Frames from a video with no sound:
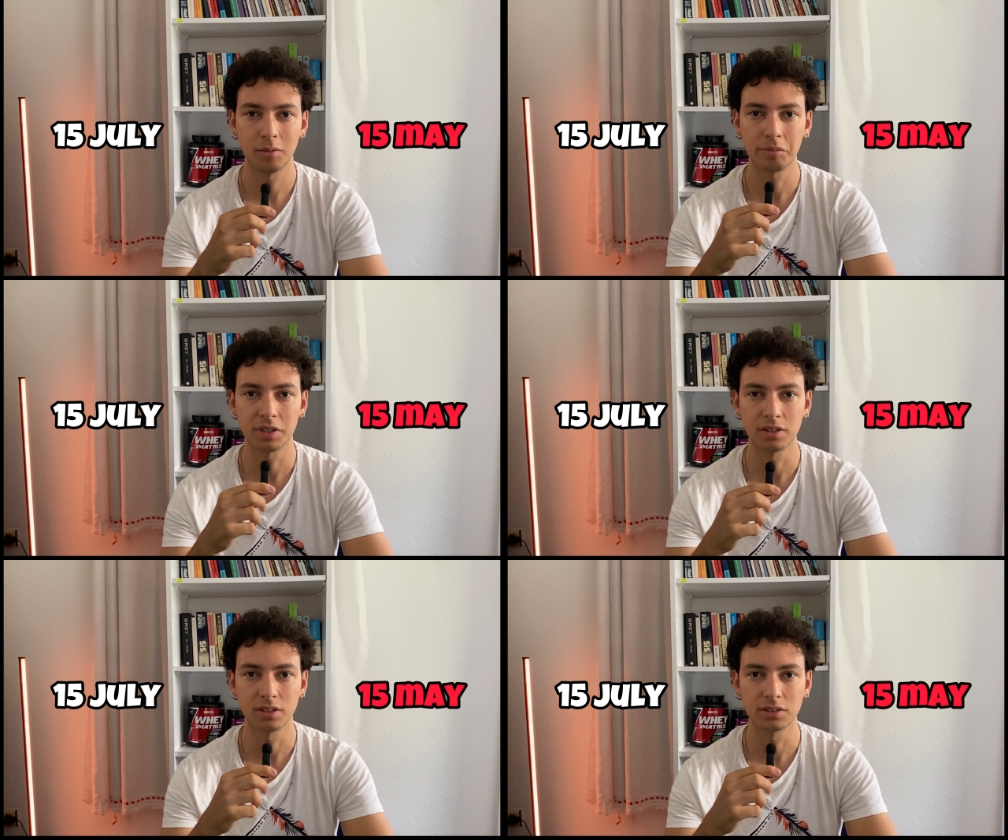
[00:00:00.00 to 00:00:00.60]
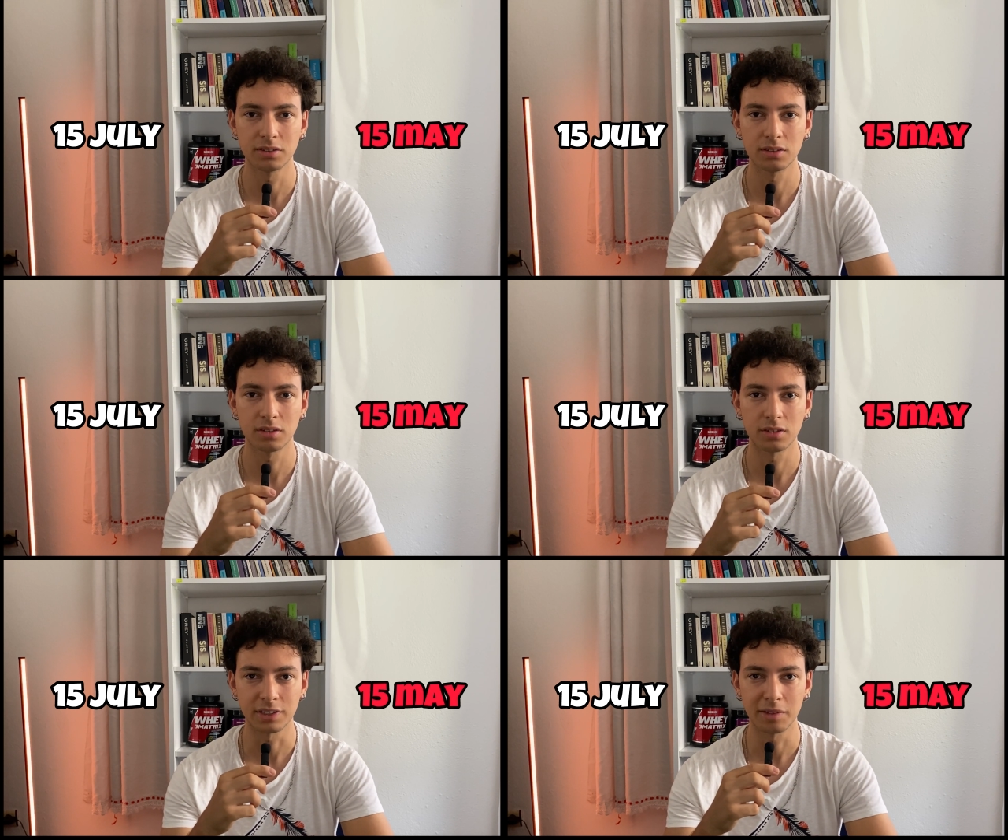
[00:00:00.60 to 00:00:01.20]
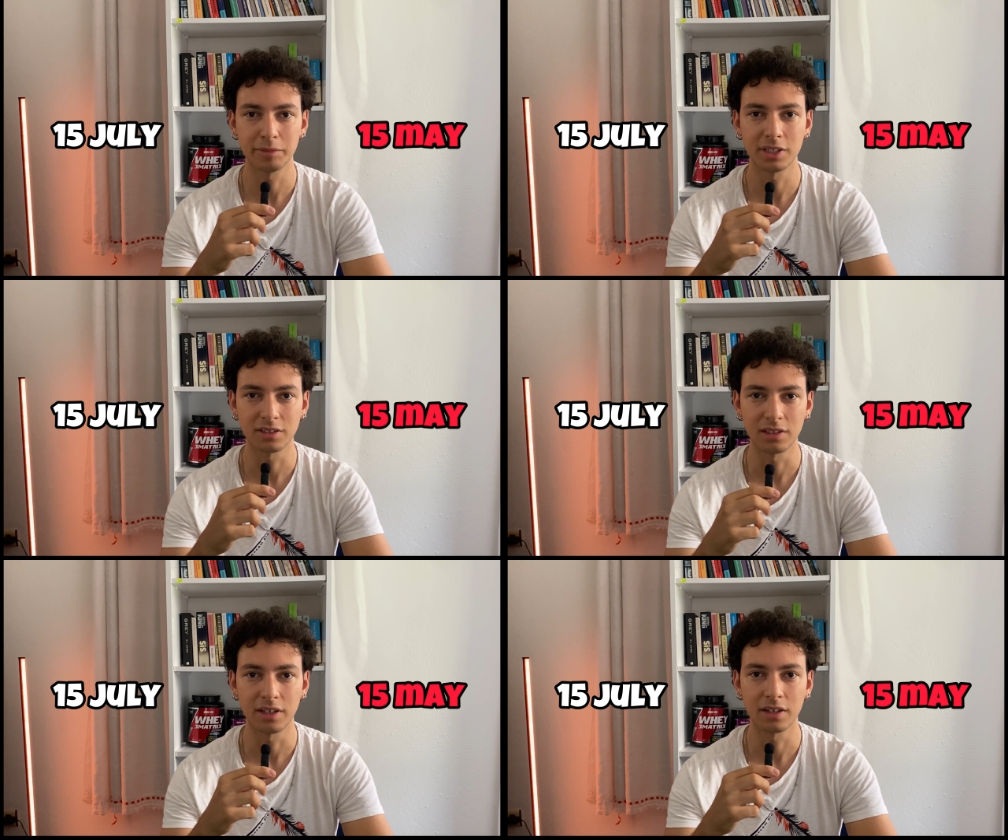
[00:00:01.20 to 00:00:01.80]
because there can be a
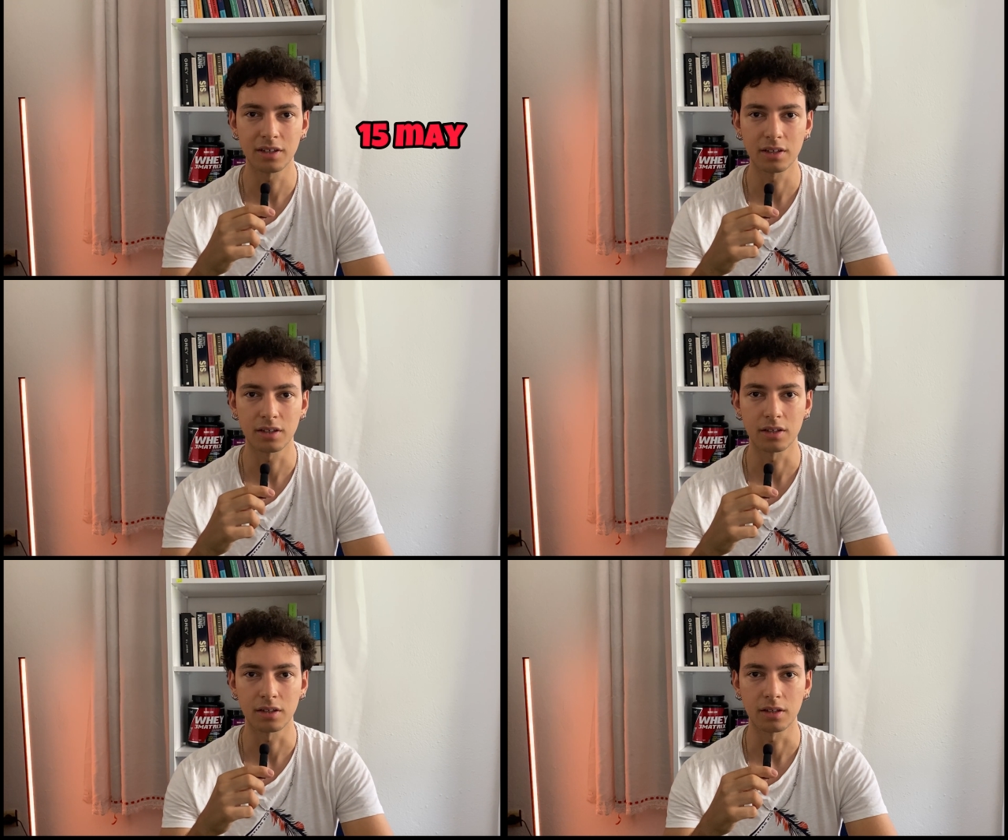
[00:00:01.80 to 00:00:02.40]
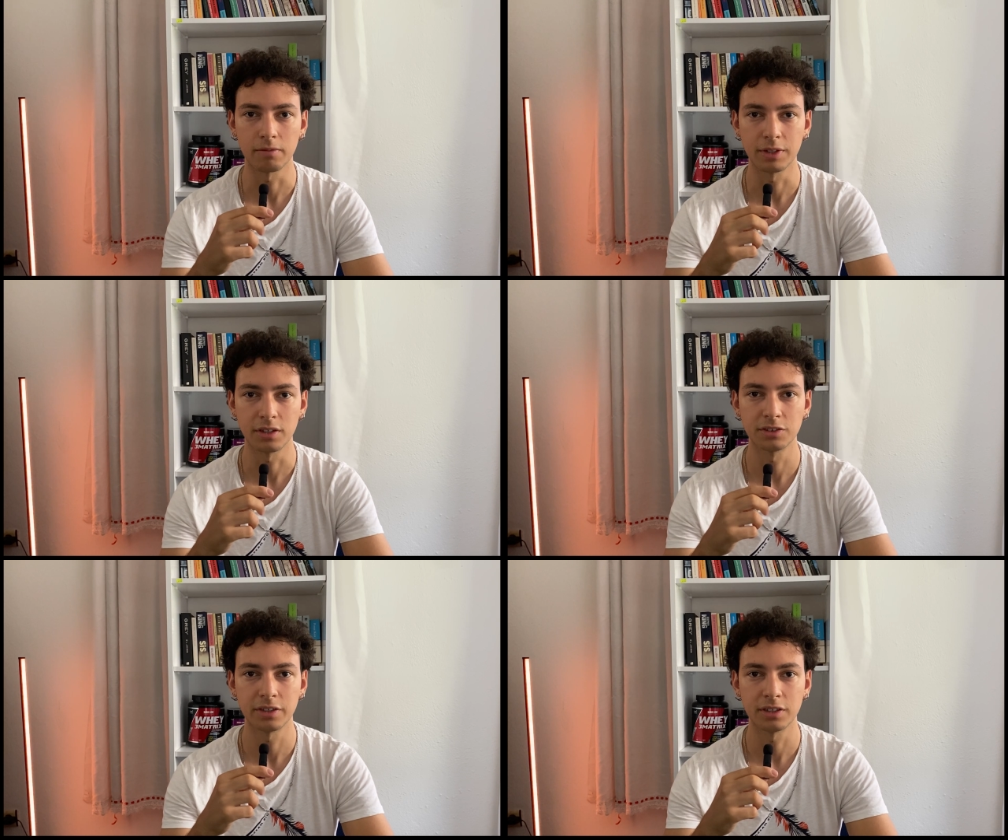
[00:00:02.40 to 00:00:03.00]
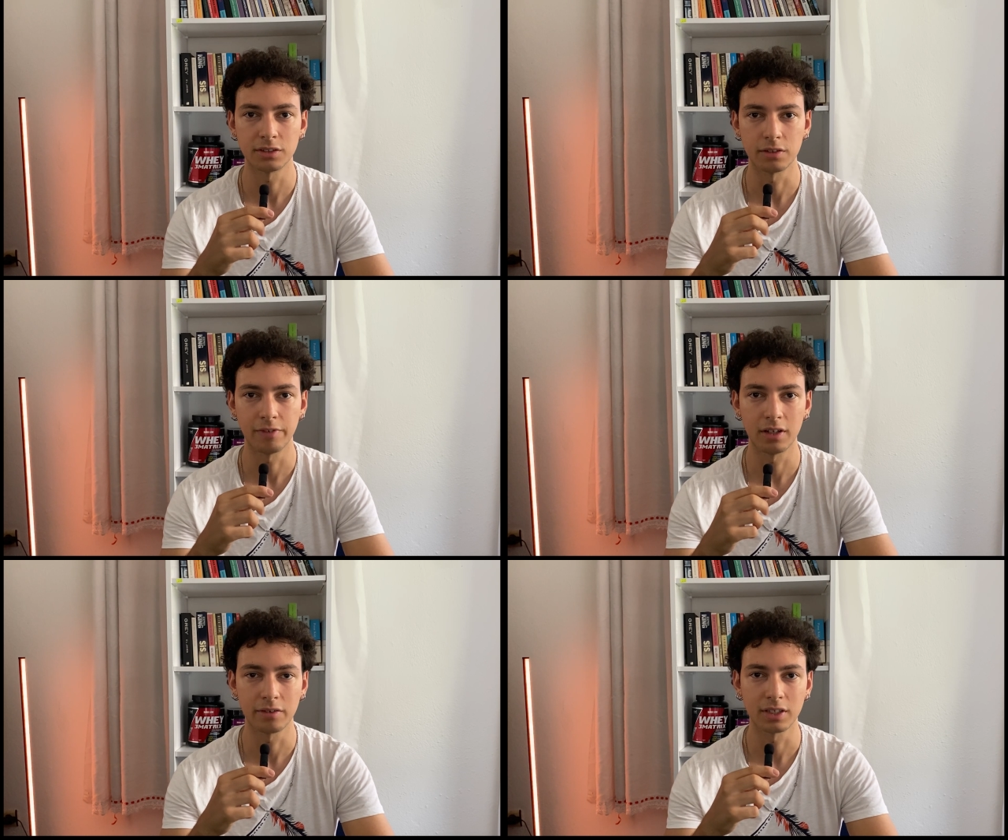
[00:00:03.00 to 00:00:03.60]
delay when they're trying to
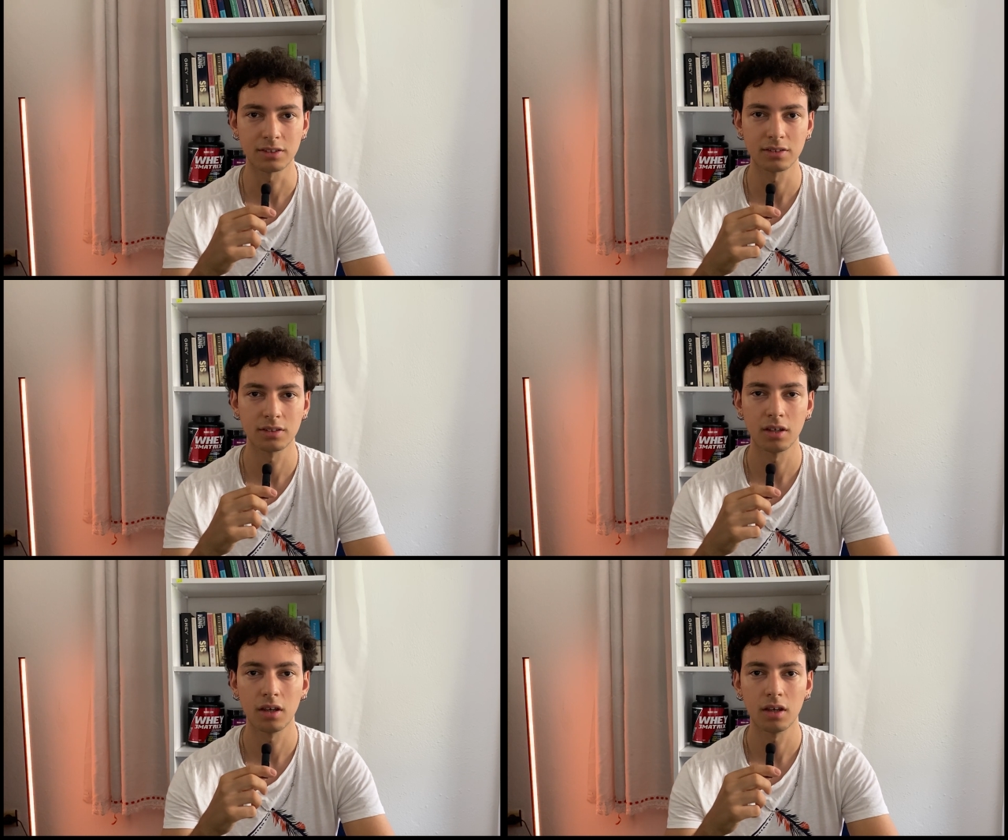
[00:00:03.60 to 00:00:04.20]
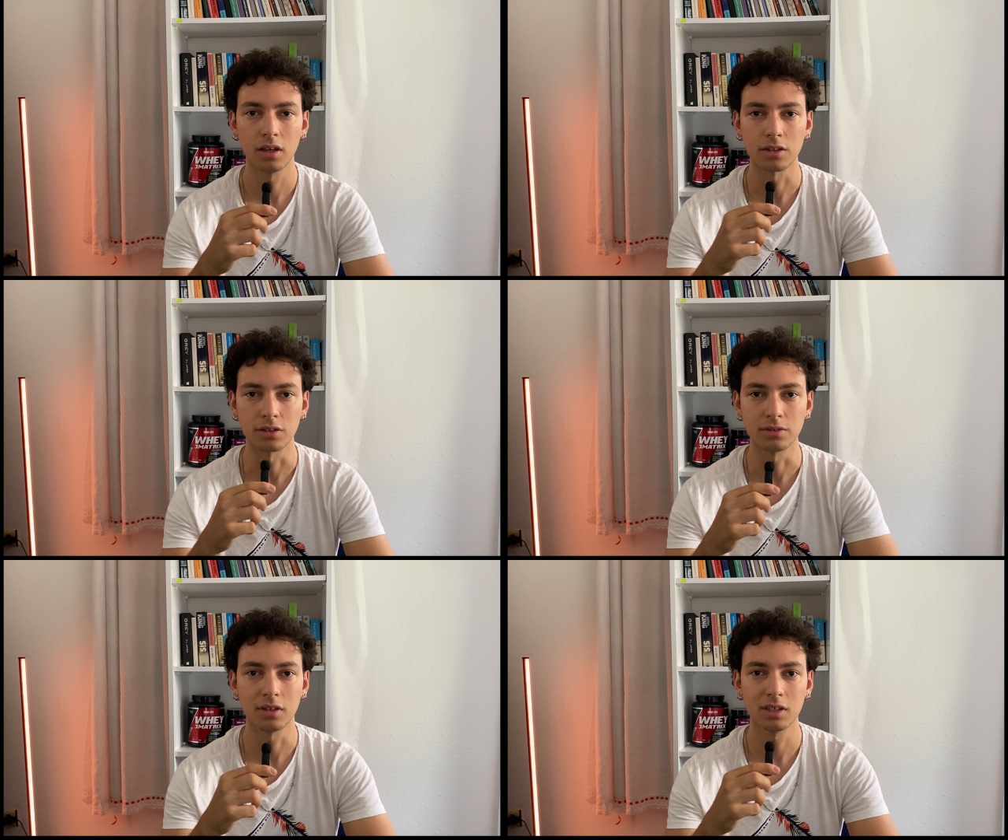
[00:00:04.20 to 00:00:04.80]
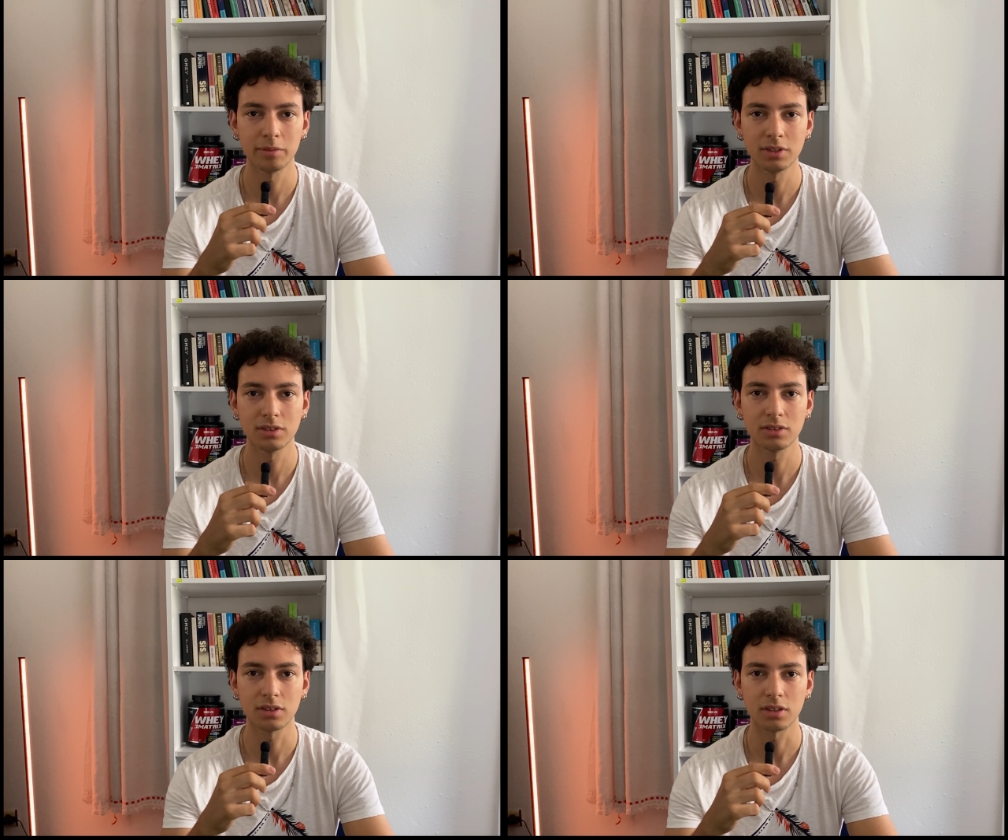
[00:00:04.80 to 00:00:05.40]
evaluate your documents.